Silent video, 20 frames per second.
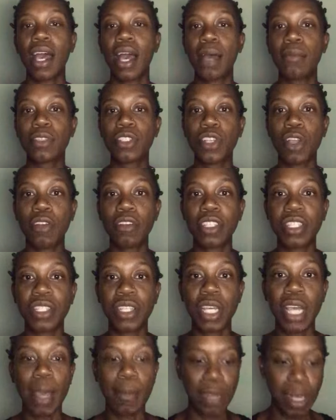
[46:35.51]
starts to
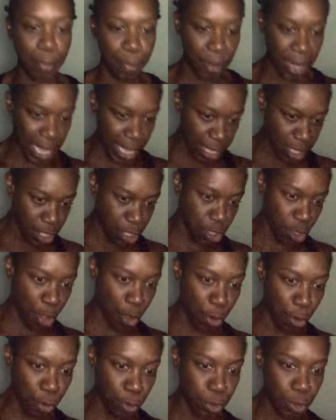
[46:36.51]
come into place.
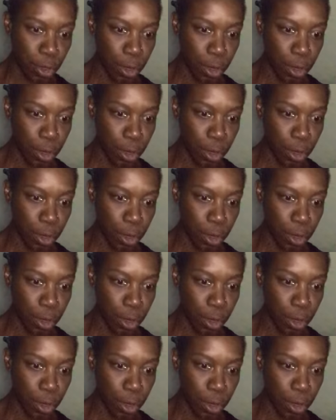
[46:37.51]
So